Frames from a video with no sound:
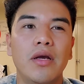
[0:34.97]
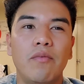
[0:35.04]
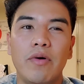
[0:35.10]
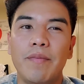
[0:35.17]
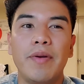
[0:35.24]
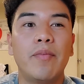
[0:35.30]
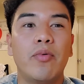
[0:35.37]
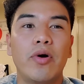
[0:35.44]
when
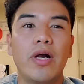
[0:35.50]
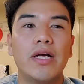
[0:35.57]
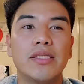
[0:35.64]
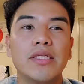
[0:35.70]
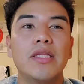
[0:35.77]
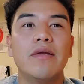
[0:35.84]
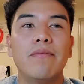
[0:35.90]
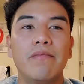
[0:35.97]
people are
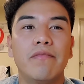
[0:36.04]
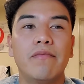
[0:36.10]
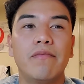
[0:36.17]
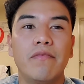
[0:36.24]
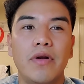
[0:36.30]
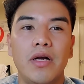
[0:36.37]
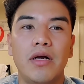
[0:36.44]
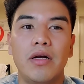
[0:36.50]
asking them
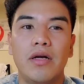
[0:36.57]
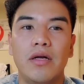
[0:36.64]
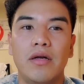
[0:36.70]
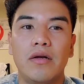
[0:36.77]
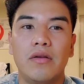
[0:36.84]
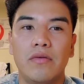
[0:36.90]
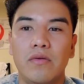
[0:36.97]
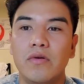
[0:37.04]
uh,
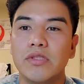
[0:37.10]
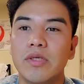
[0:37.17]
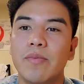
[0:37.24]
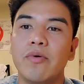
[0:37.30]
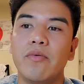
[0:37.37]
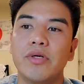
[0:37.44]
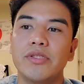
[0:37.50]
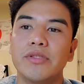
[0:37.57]
those type
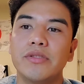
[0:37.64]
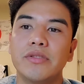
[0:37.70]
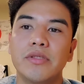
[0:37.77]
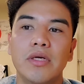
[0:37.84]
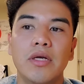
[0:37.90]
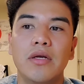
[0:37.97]
of questions.